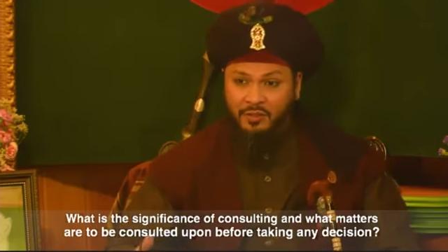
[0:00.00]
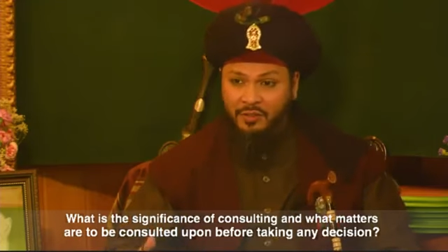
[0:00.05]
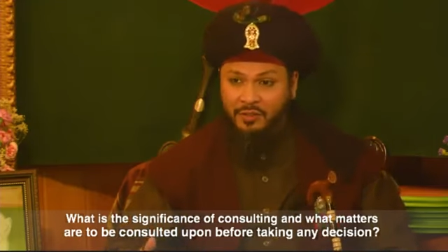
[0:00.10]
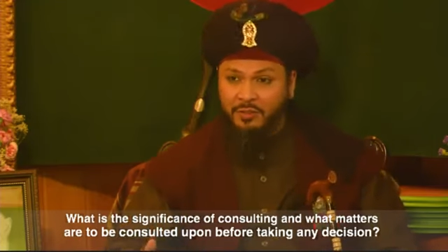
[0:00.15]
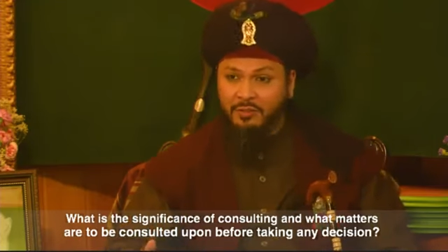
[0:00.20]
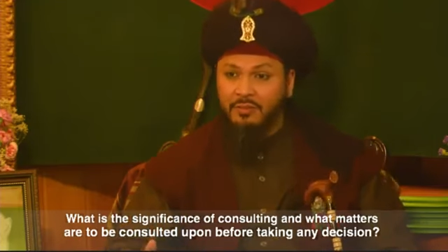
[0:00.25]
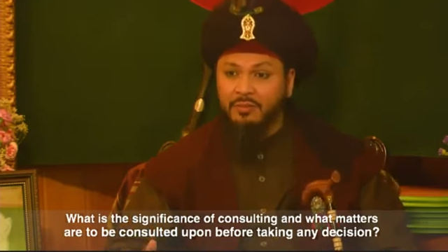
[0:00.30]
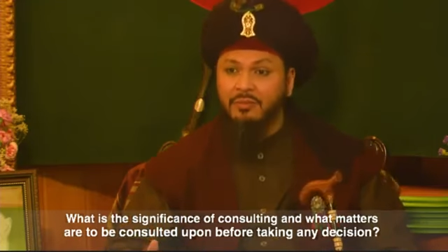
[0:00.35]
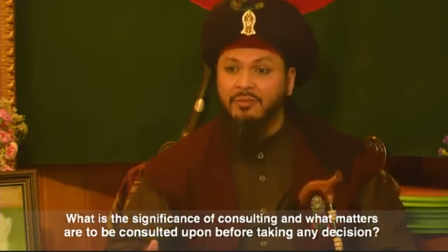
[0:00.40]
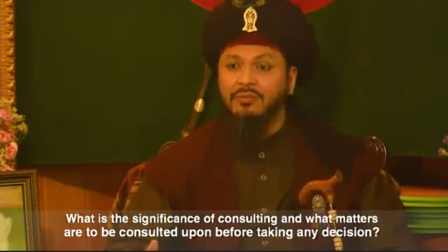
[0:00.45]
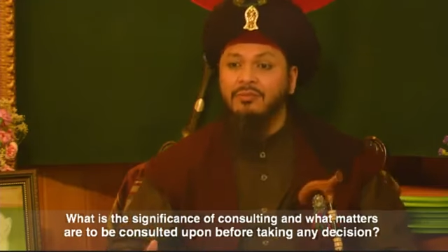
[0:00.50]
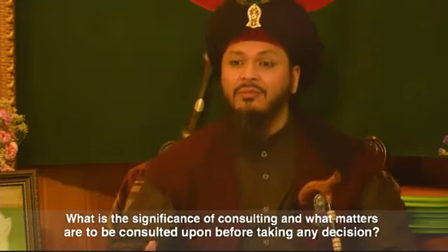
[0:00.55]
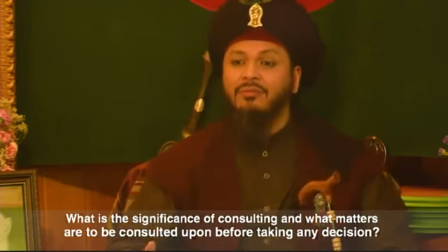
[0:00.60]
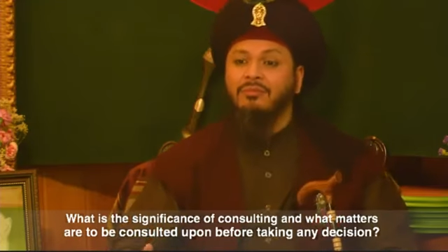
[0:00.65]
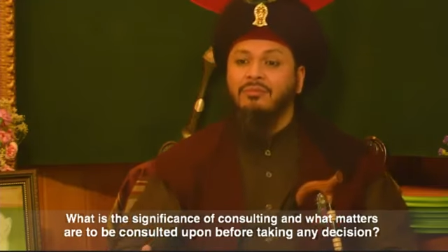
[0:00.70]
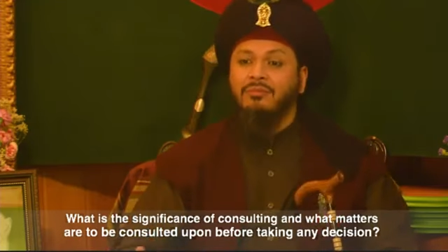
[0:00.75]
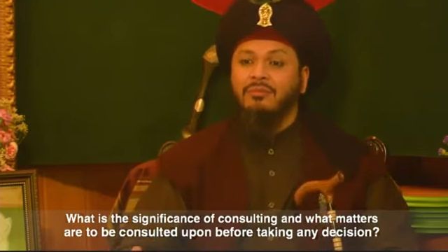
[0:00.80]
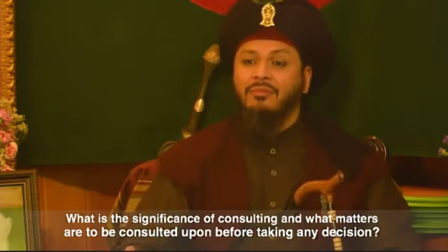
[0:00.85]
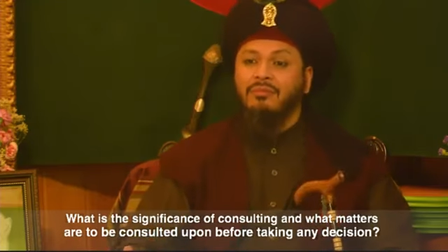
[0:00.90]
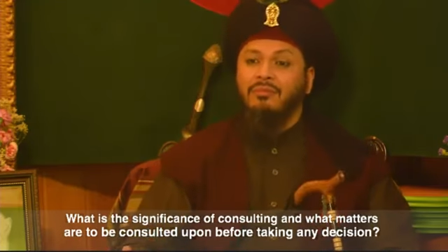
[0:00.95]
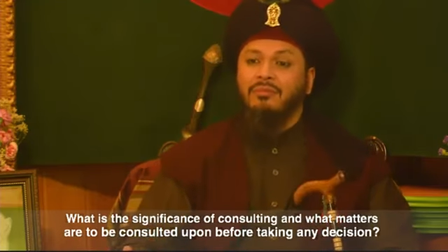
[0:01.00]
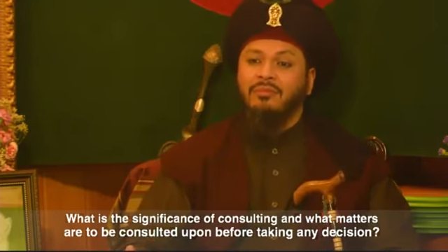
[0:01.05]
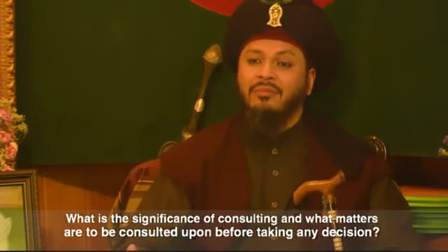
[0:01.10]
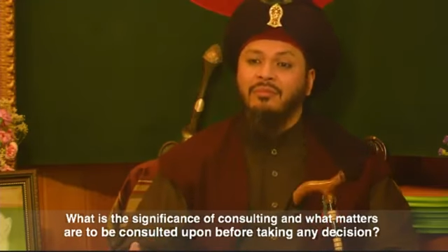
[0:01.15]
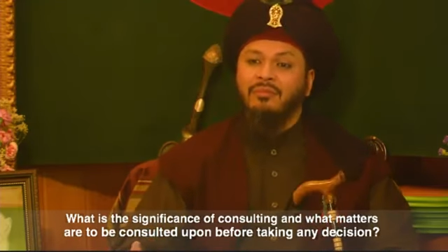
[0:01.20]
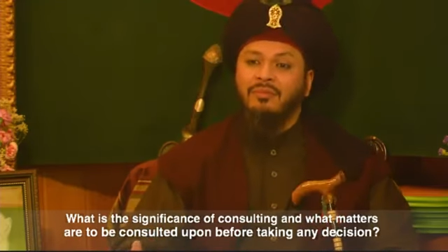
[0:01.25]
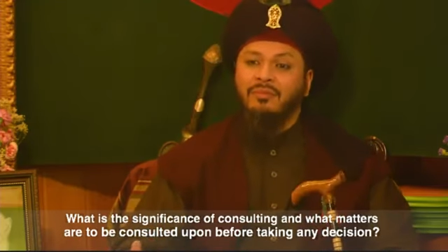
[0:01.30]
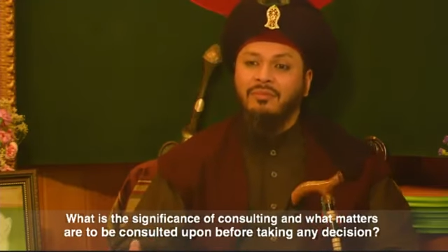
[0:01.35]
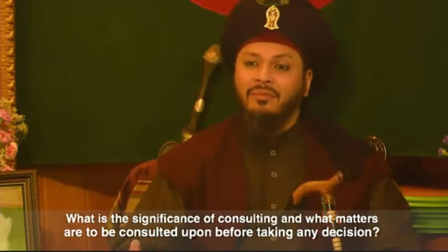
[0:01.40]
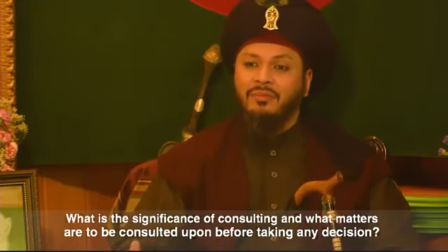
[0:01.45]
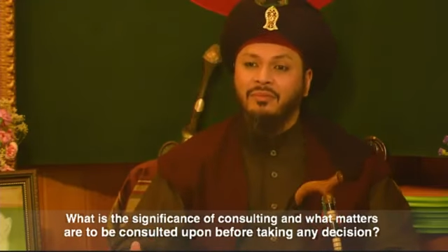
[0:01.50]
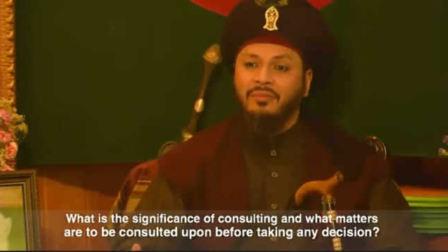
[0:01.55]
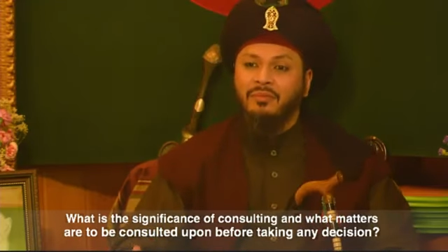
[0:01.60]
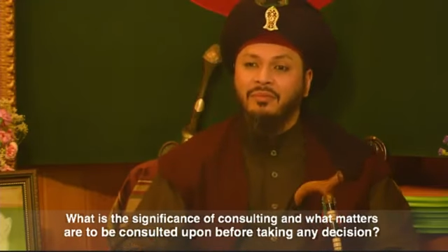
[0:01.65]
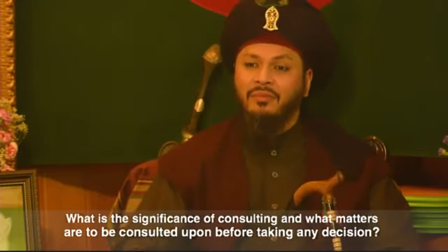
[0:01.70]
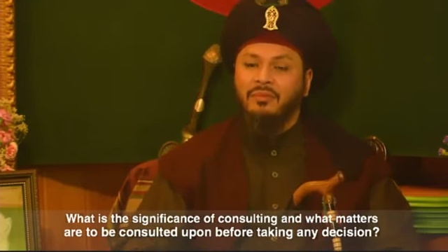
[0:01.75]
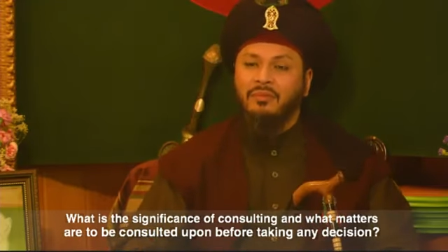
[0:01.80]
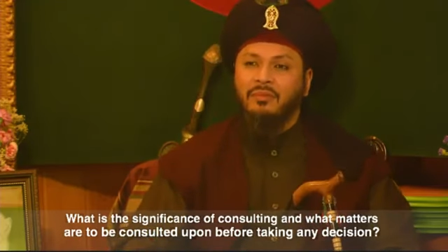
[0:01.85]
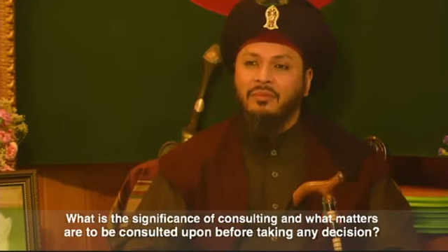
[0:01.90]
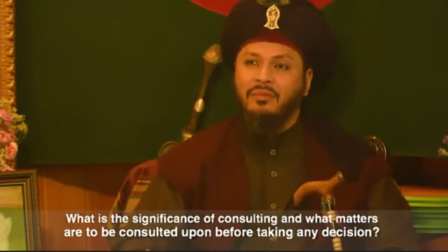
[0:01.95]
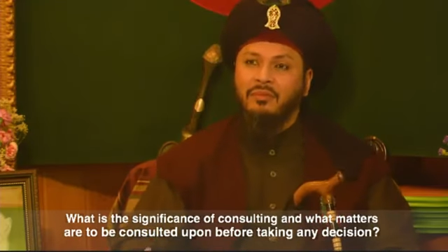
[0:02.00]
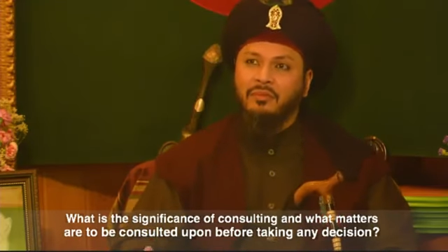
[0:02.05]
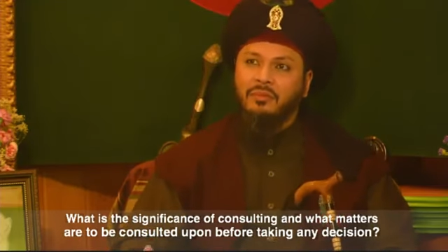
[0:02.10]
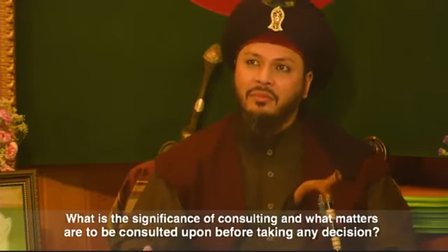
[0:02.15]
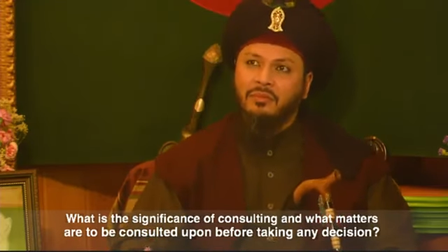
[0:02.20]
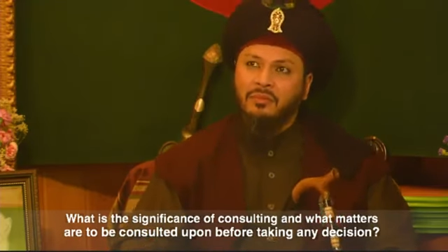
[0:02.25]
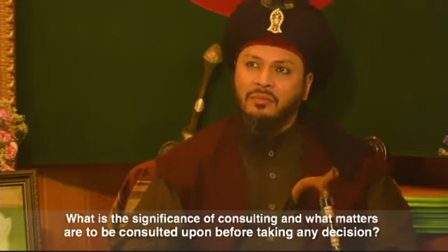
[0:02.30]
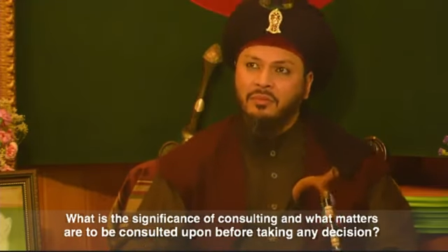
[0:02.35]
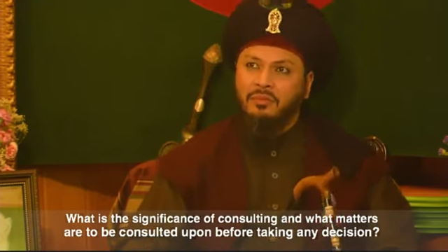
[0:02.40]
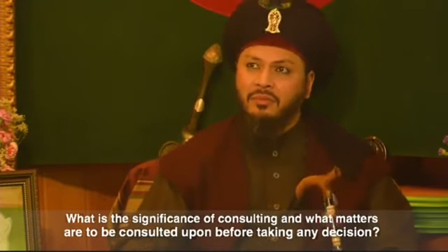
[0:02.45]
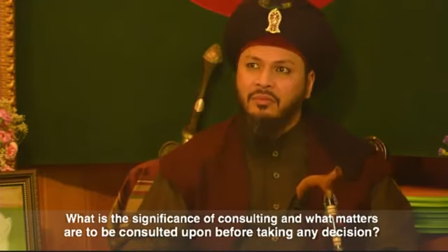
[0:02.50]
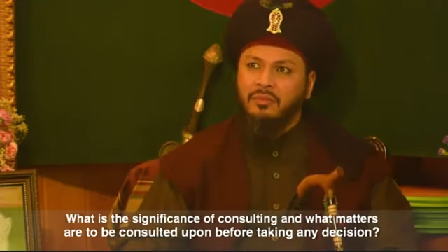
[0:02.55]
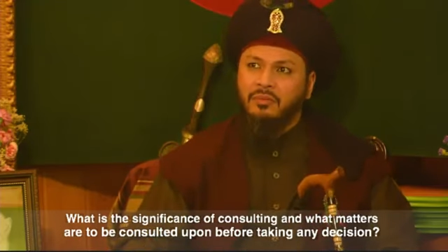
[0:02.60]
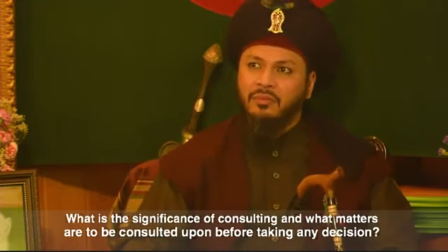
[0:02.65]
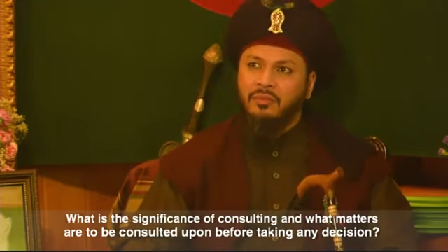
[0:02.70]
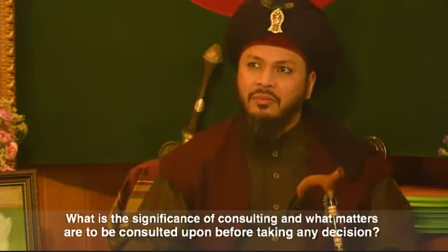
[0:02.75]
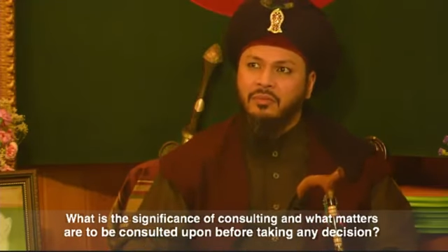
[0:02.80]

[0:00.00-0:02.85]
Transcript: No one is speaking in this clip.